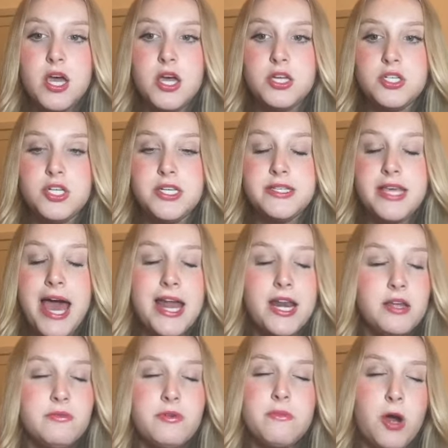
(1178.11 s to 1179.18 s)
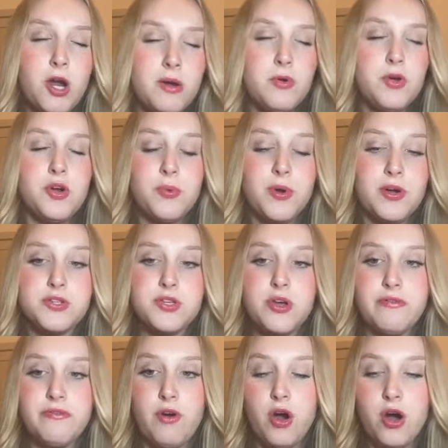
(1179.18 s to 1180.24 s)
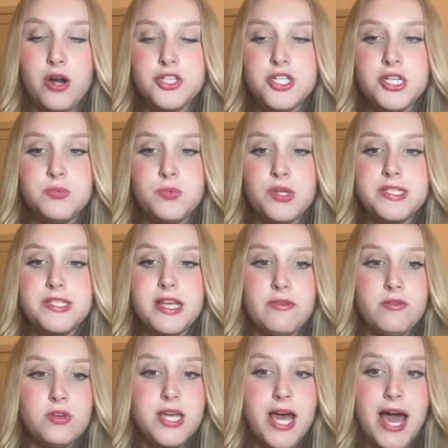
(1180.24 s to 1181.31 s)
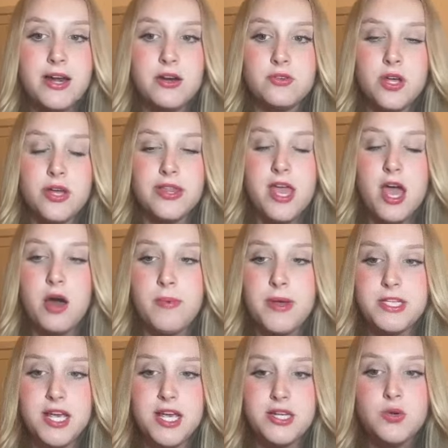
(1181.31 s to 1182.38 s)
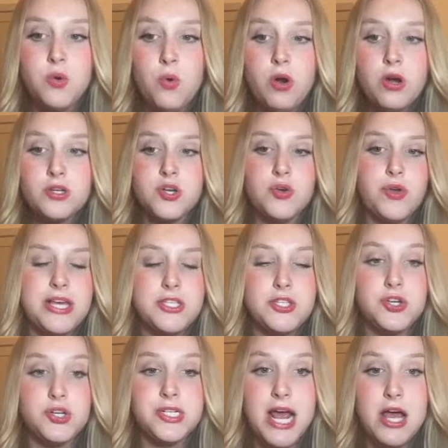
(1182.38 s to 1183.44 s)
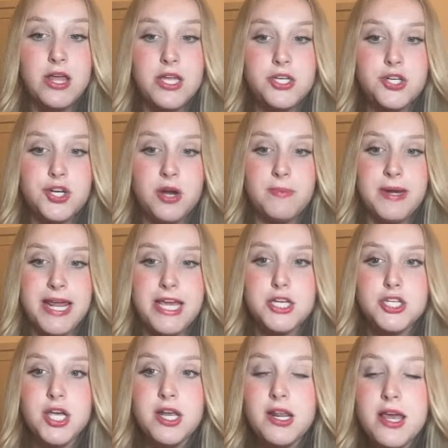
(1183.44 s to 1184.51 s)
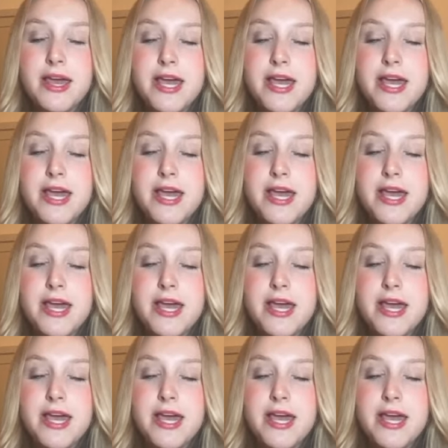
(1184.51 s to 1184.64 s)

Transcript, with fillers: She's had a remarkable career so far. She's won several titles on the LPGA Tour, showcasing her talent and determination.